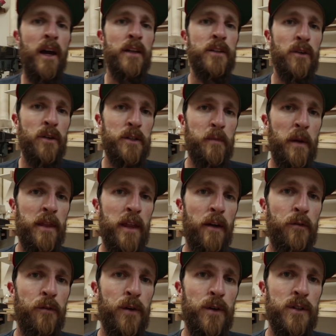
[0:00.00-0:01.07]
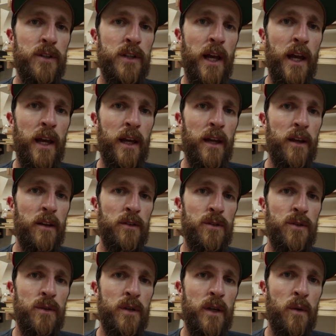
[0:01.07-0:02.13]
And so I spent that first day
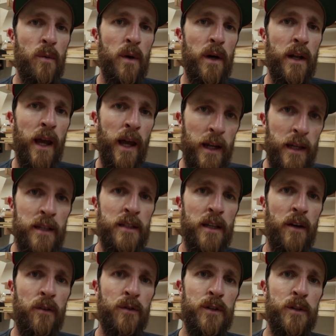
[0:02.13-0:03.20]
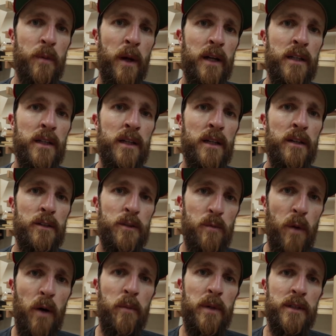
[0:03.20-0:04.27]
doing what any self respecting
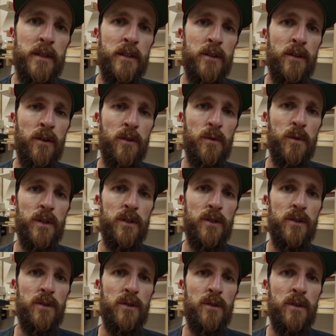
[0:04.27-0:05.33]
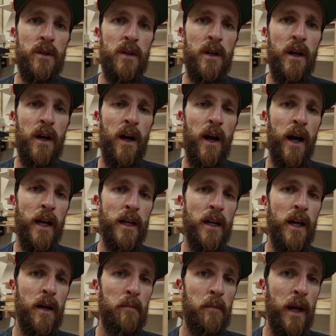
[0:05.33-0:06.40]
small business owner would do. I
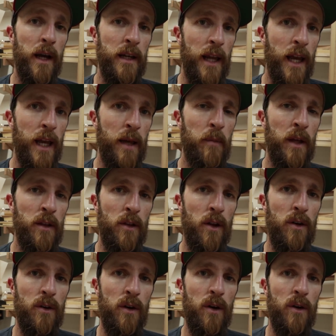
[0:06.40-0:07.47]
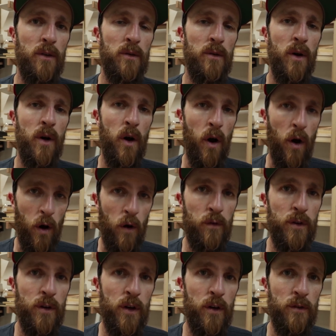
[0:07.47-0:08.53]
cut my name and logo
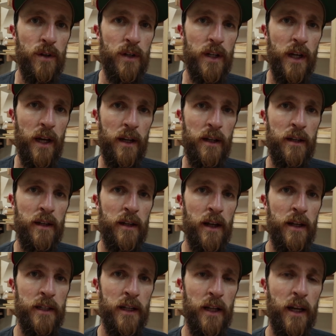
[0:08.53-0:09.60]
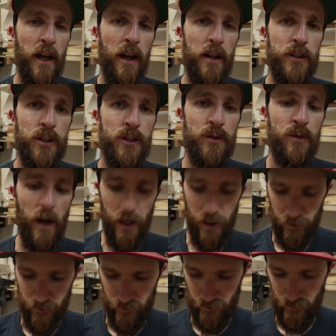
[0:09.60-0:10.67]
over and over again until I got it just right.